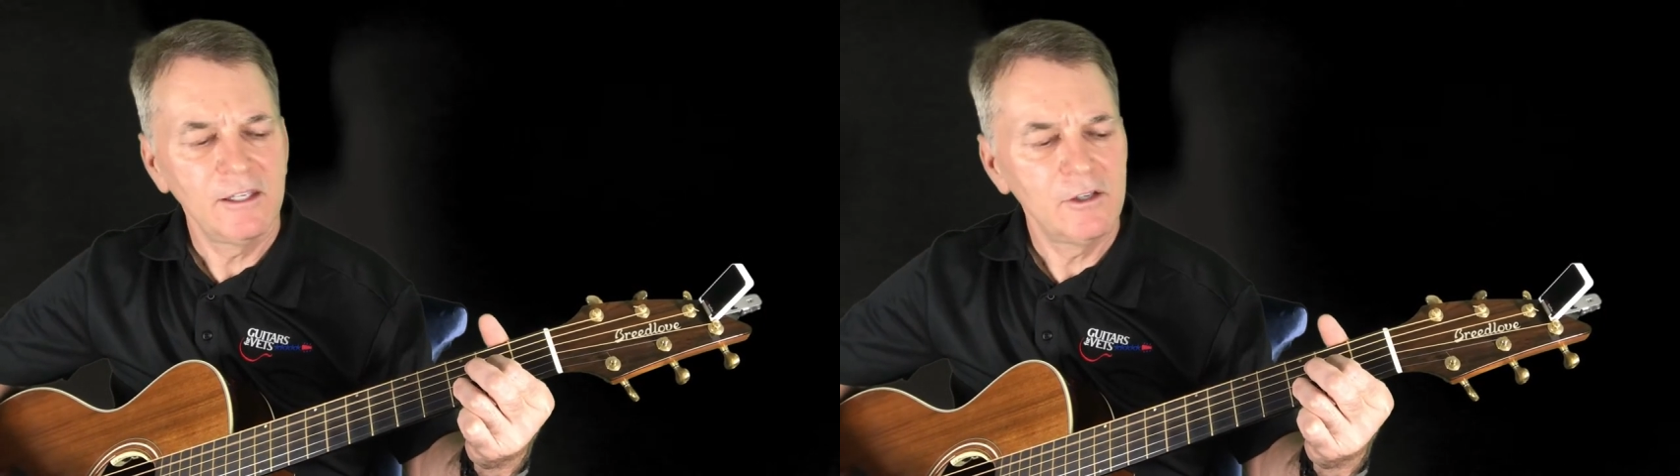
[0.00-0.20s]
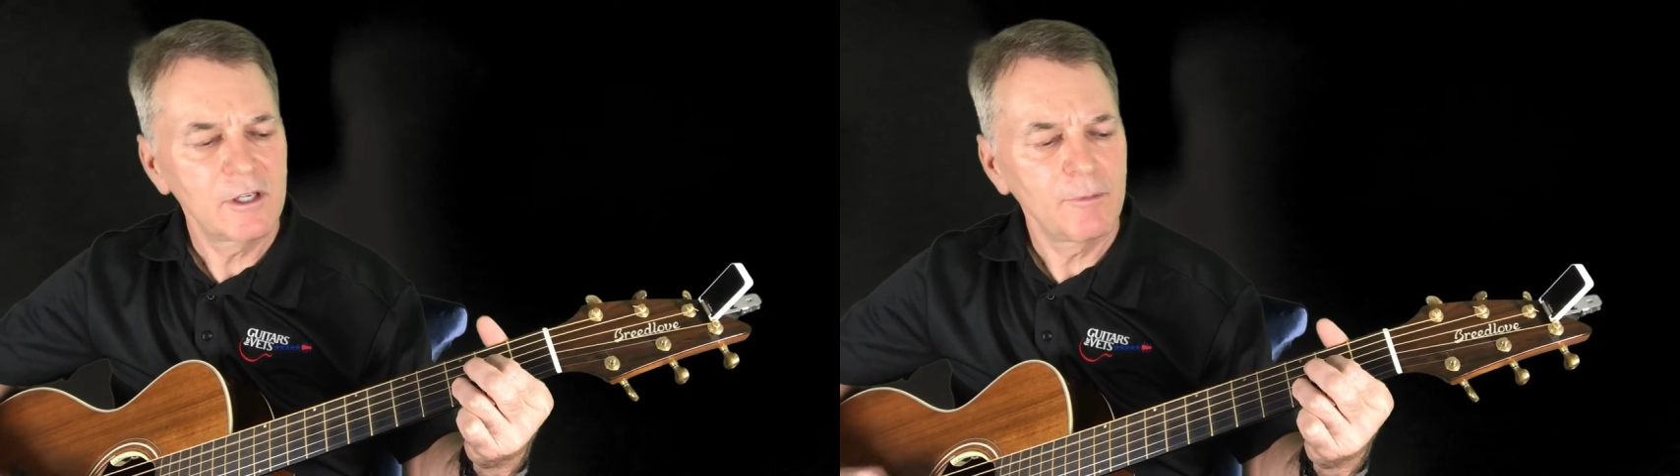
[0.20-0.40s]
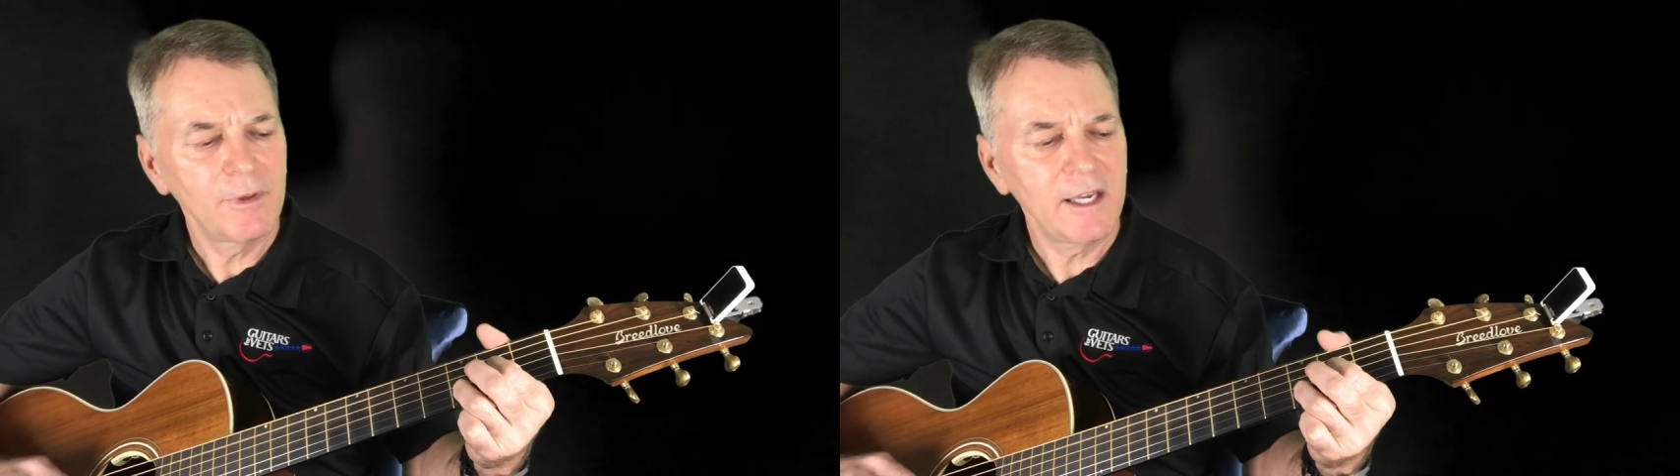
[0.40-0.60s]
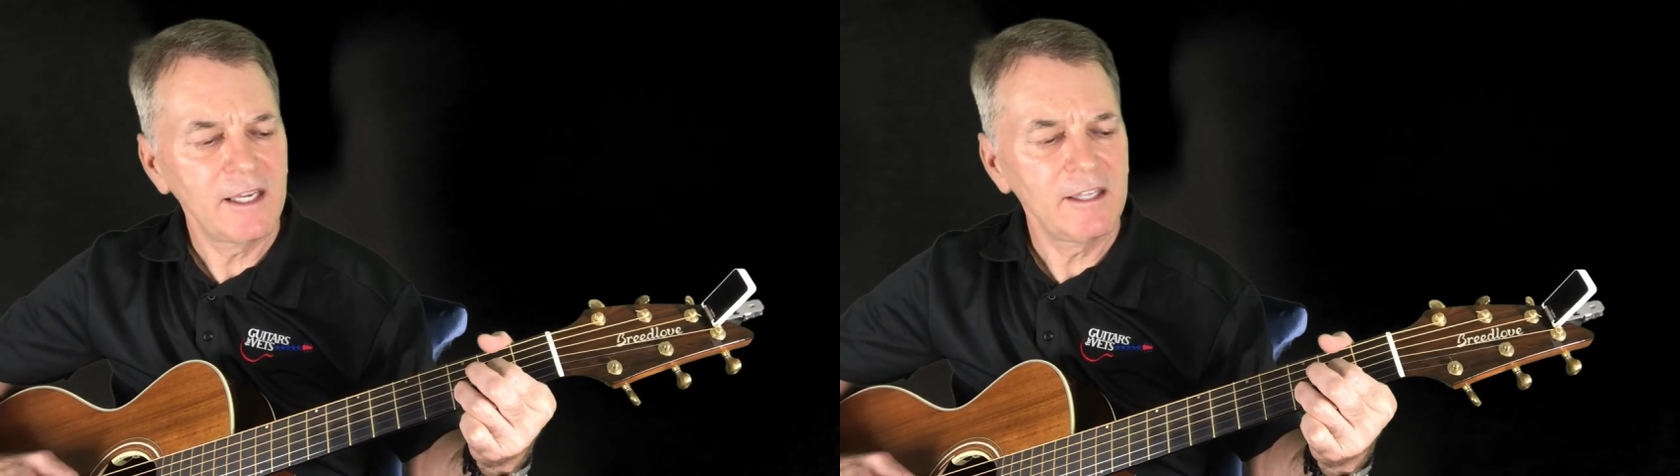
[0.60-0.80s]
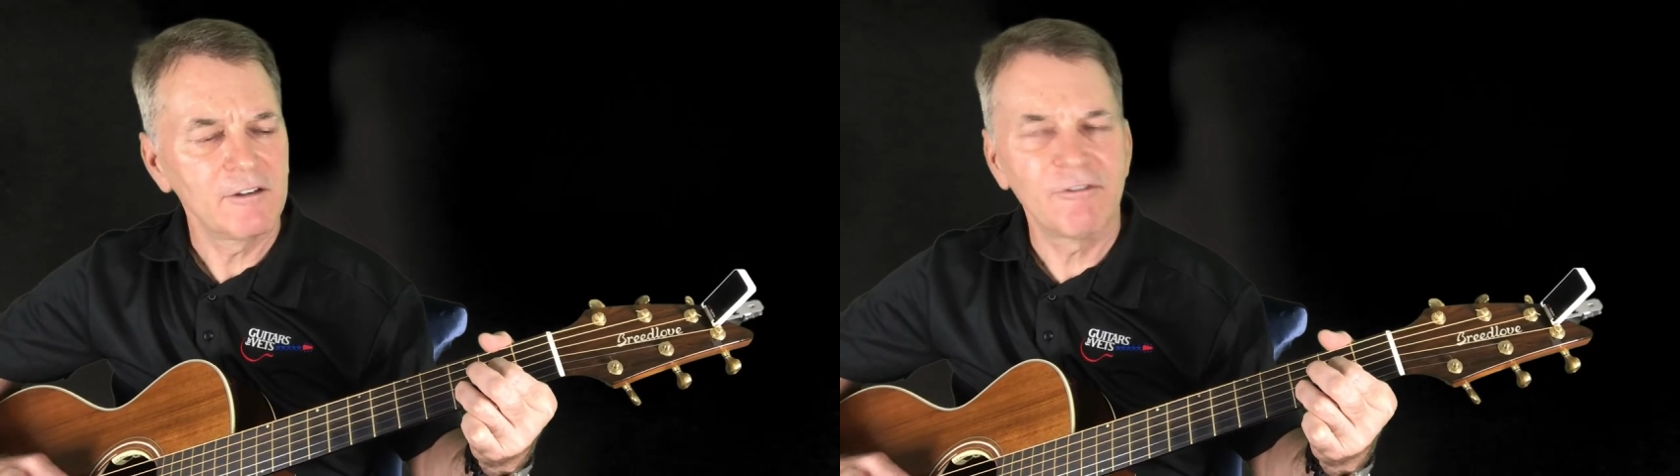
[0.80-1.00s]
you can play
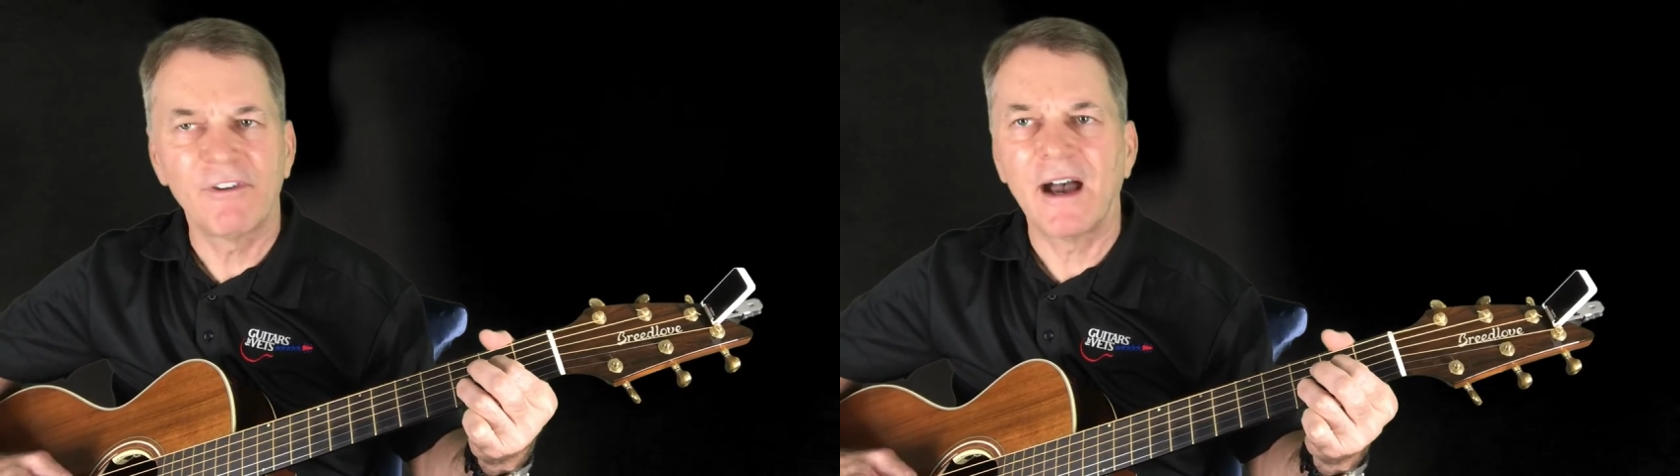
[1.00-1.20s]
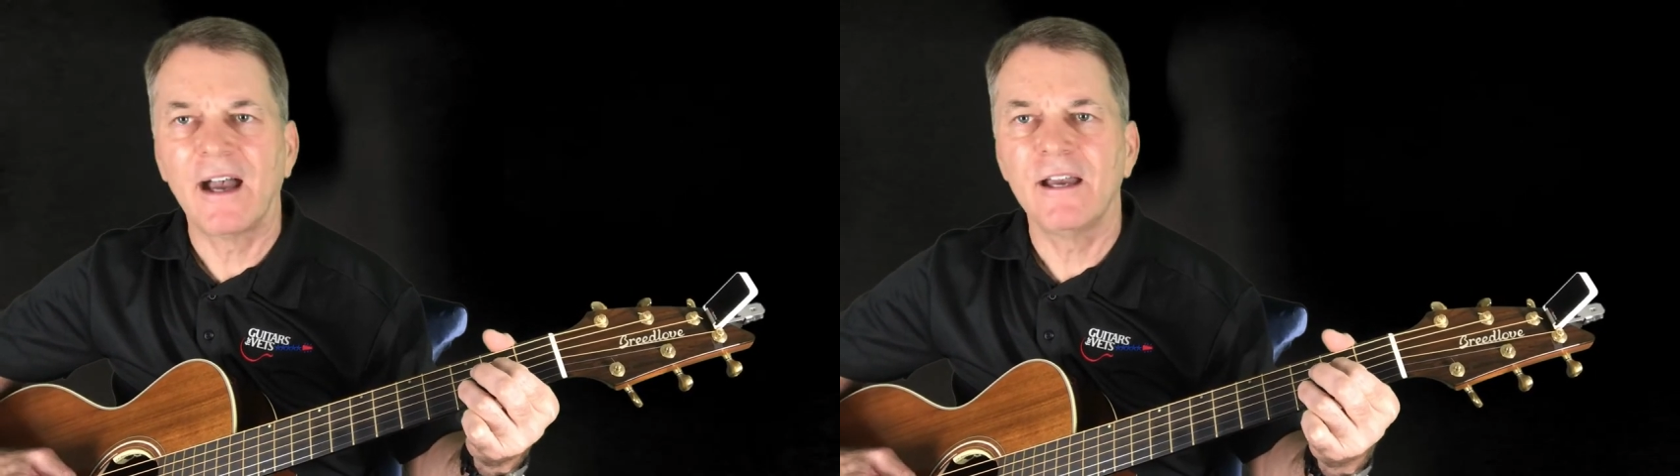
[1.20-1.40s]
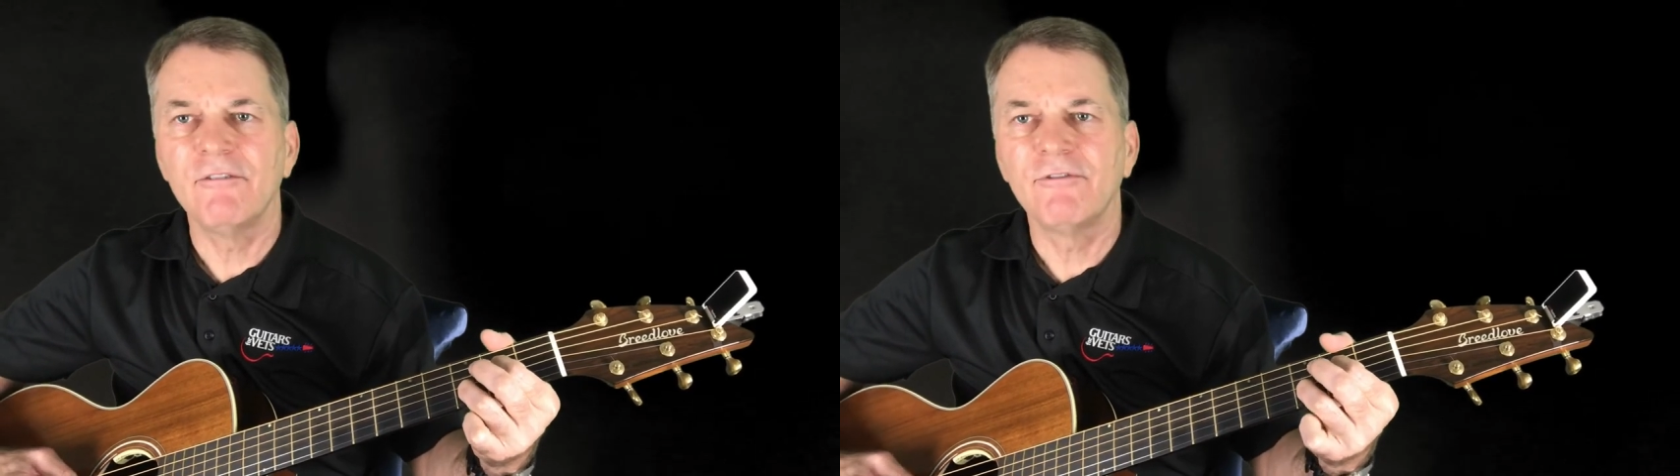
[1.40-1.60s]
either five